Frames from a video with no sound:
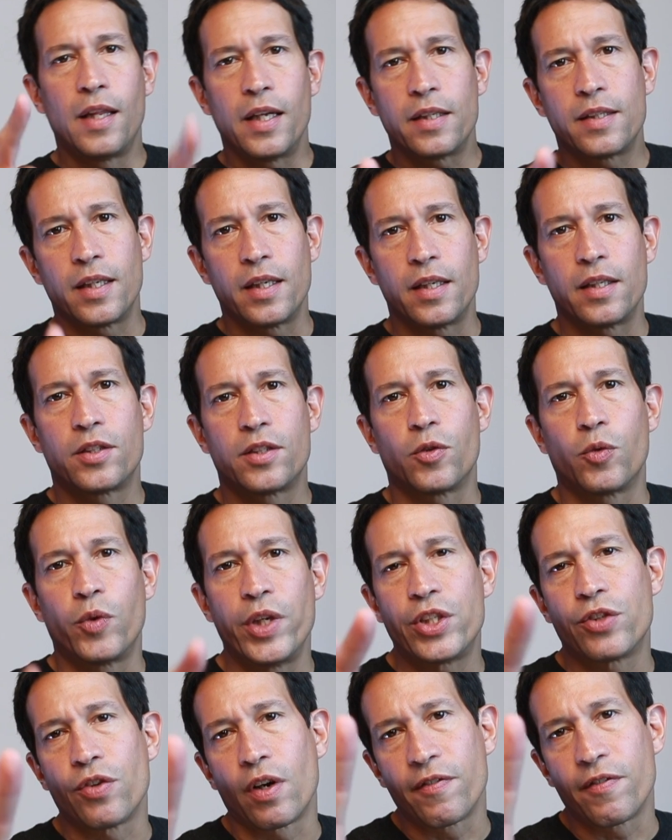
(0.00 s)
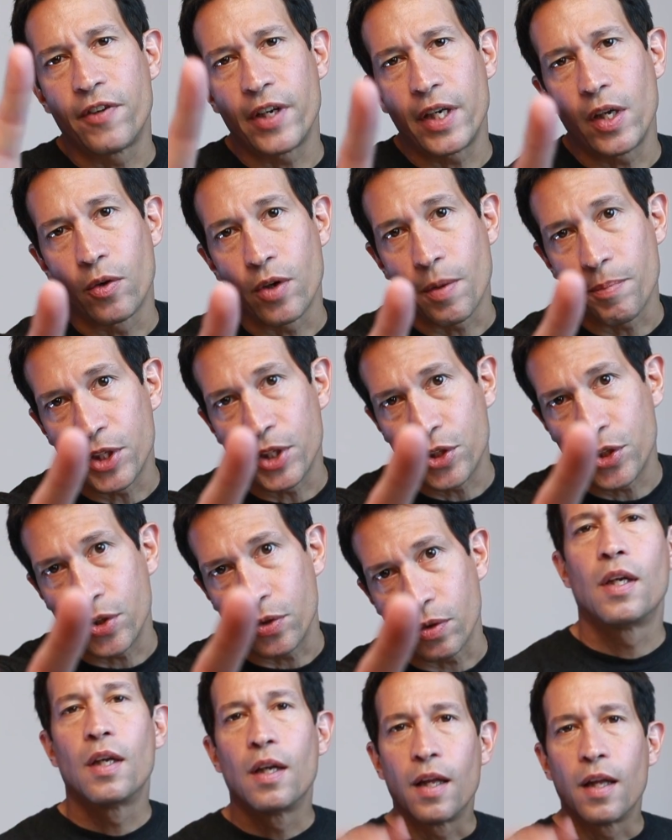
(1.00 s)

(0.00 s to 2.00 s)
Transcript: This is Restrung video number 2.